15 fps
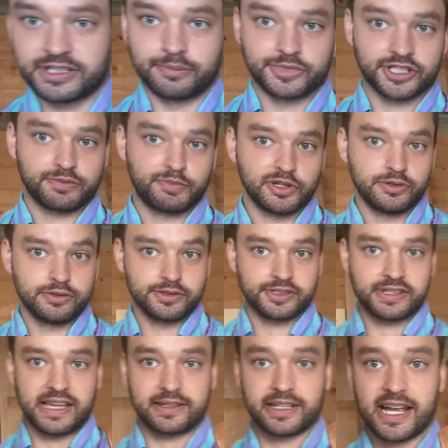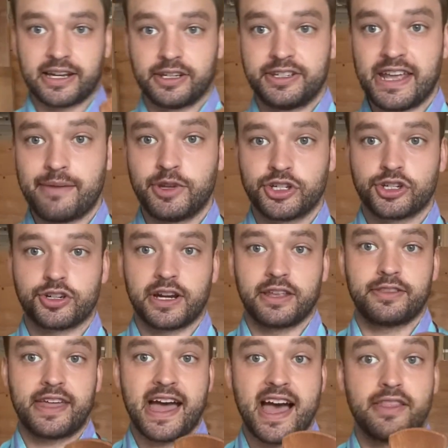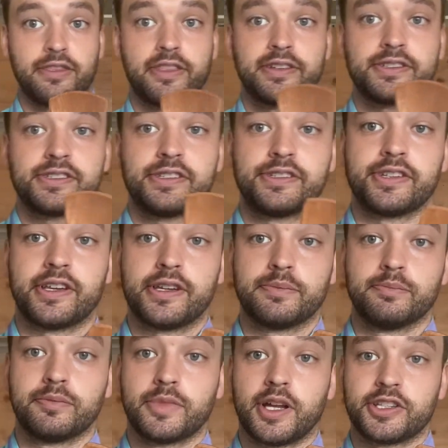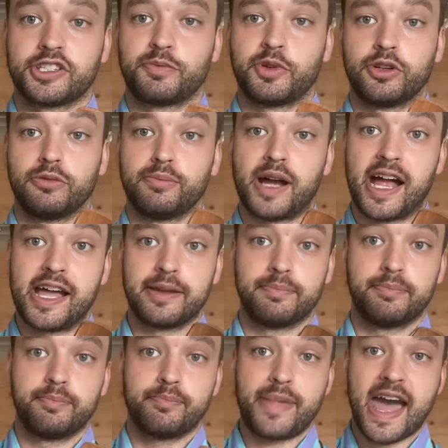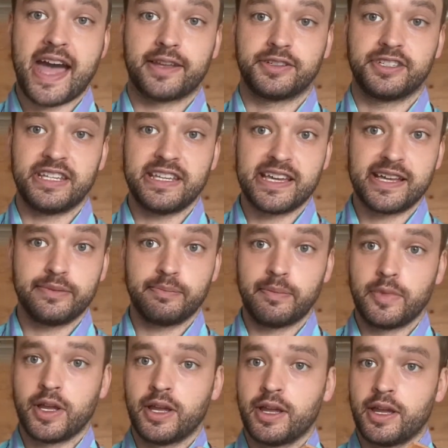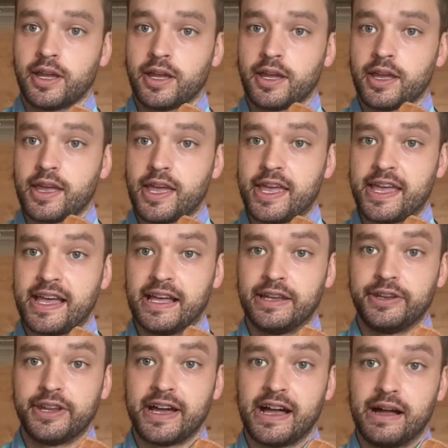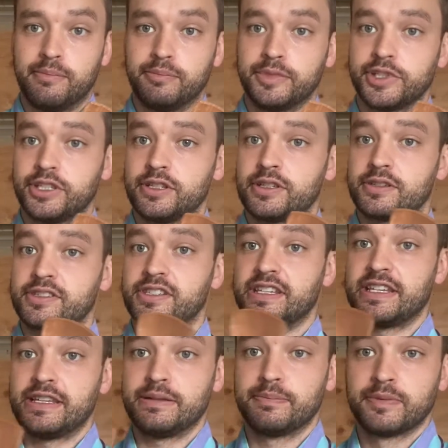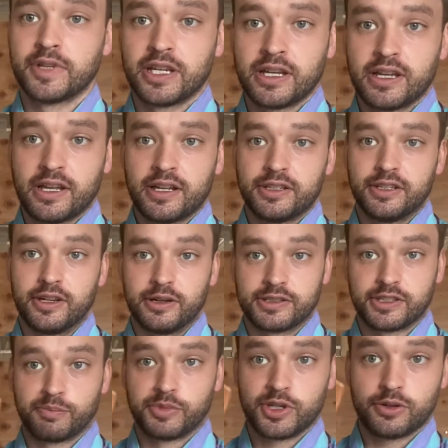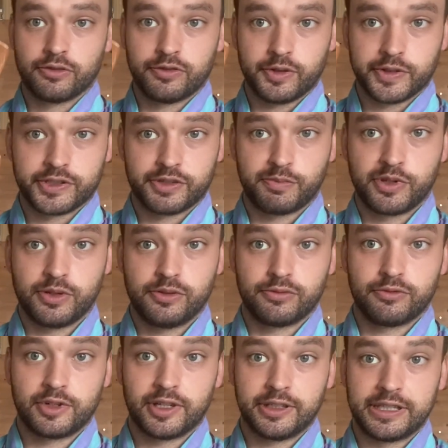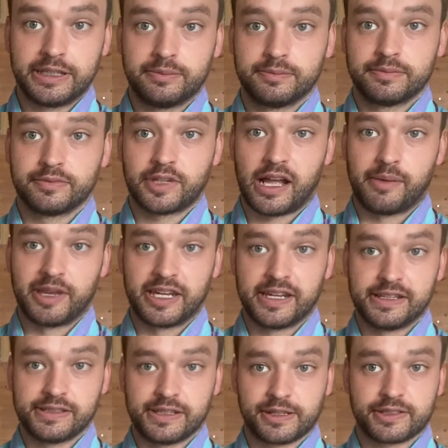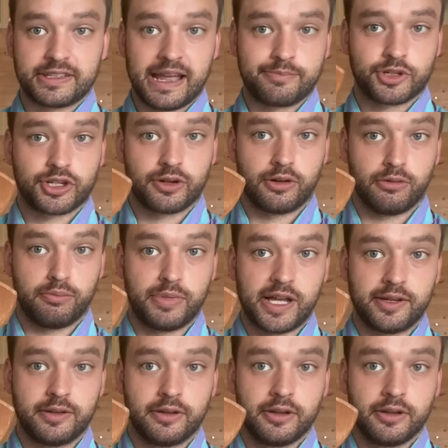spoons that kind of demonstrate that. This is a spoon by Pat Diet, and you can see, it's a beautiful spoon, really. I mean, he's exceptional, but